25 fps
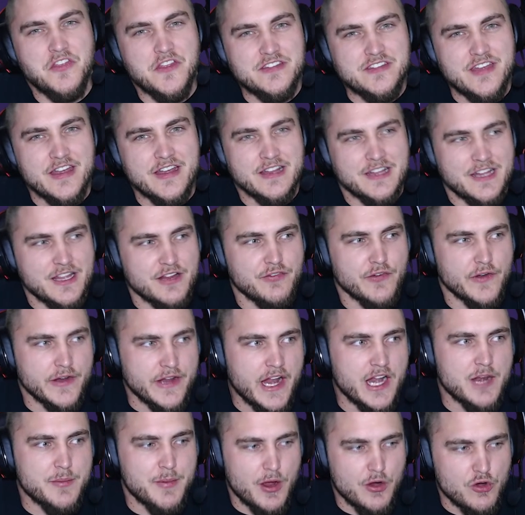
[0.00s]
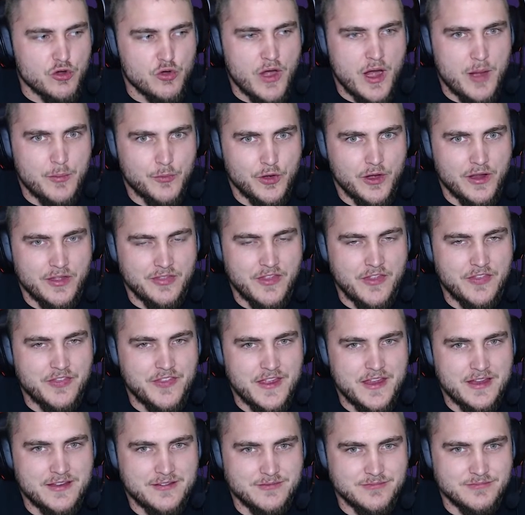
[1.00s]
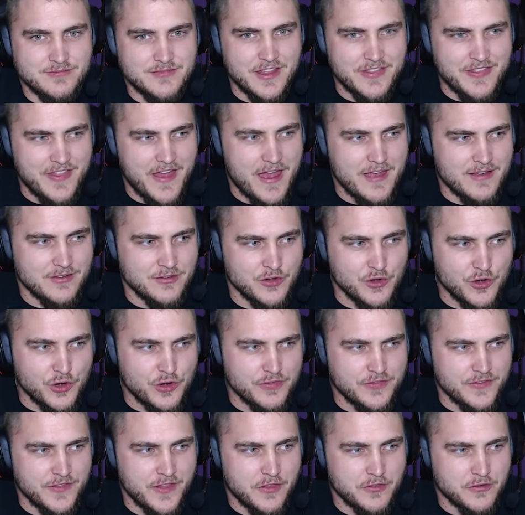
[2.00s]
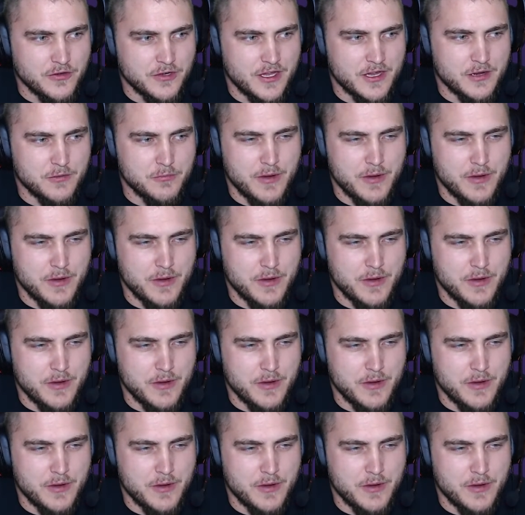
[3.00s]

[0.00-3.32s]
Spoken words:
didn't like forget about Cramorant and that they did that nerf and then they're like,